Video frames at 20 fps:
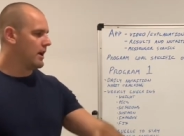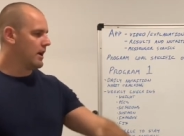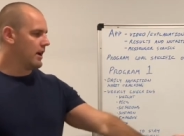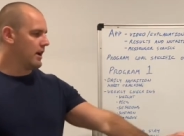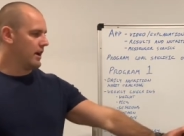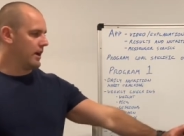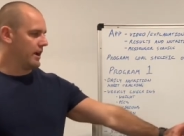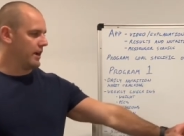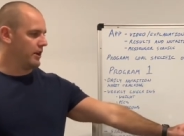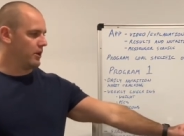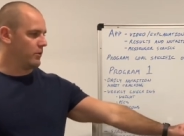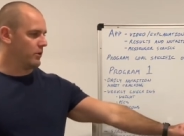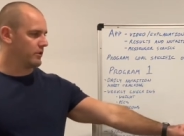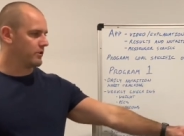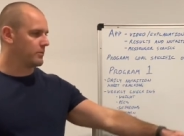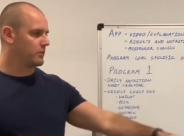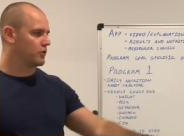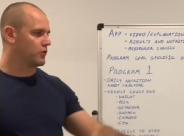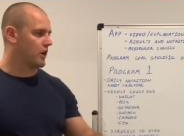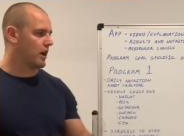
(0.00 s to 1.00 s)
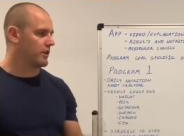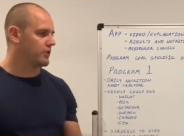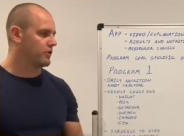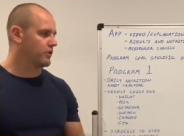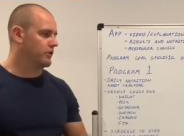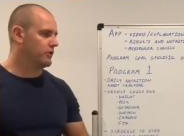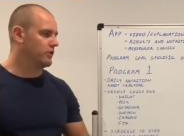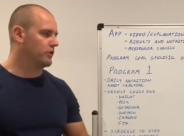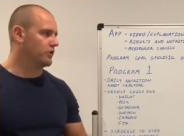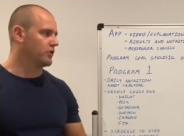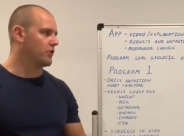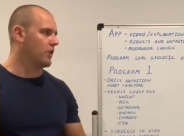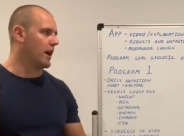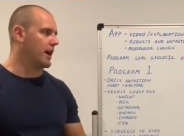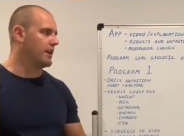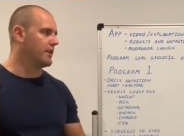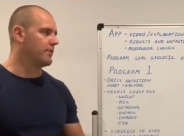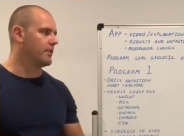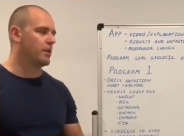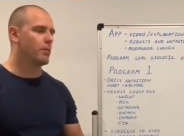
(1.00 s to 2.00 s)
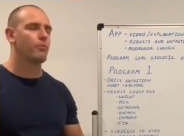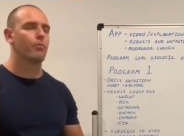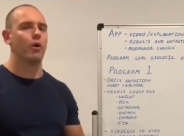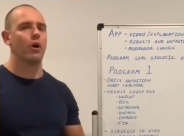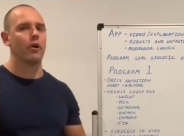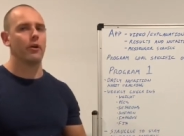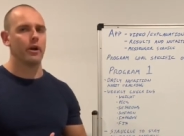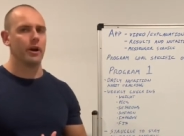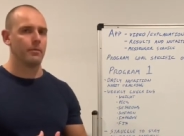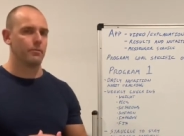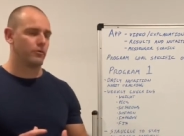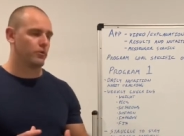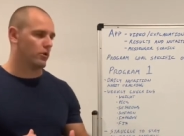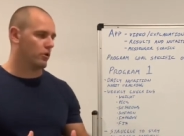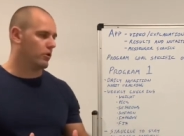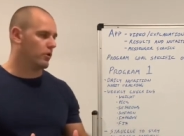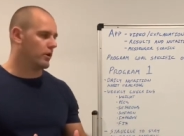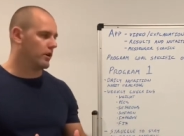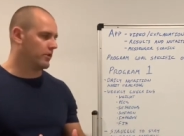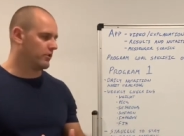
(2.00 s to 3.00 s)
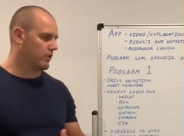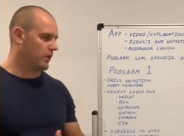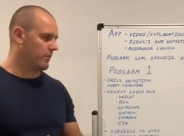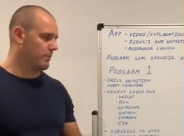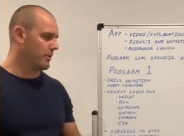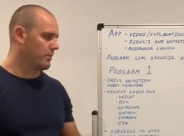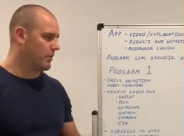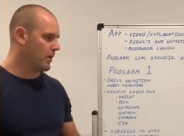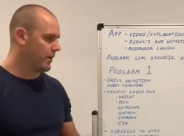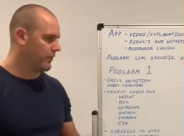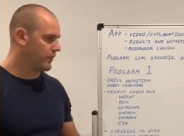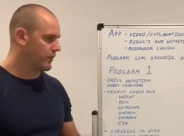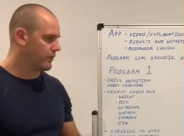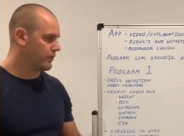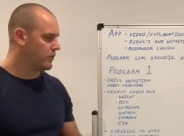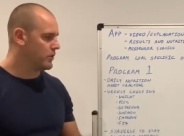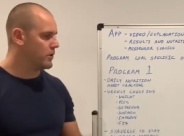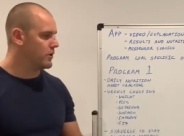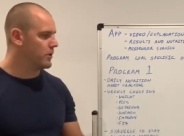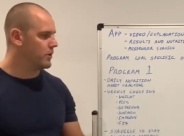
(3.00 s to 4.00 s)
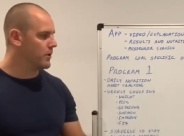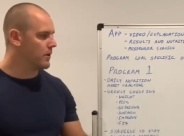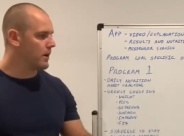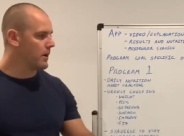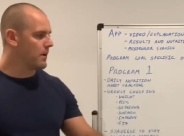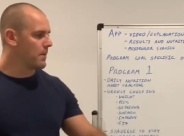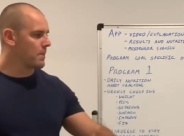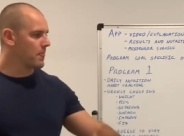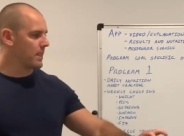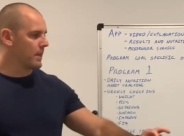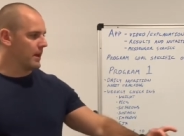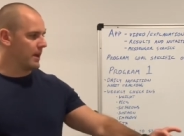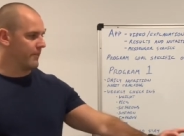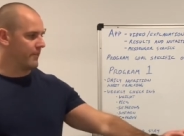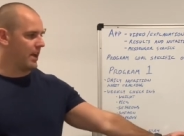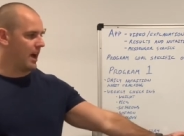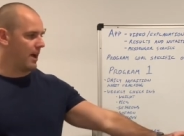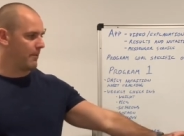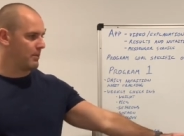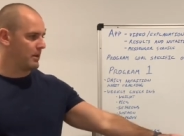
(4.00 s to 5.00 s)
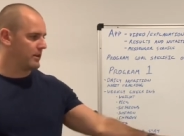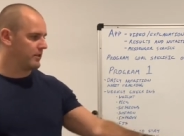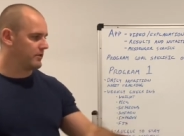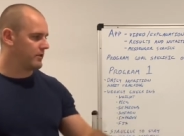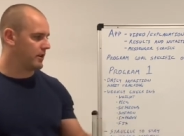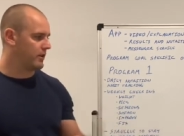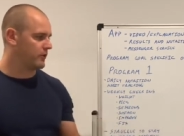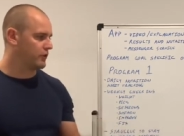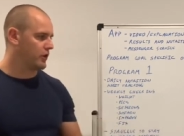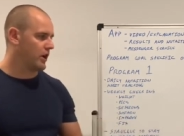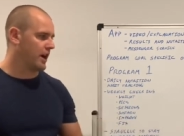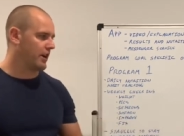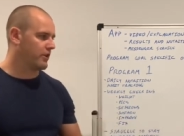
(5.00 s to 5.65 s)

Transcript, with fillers: and you want some structure in your training, then program two is going to be perfect for you. If you're happy to self-track your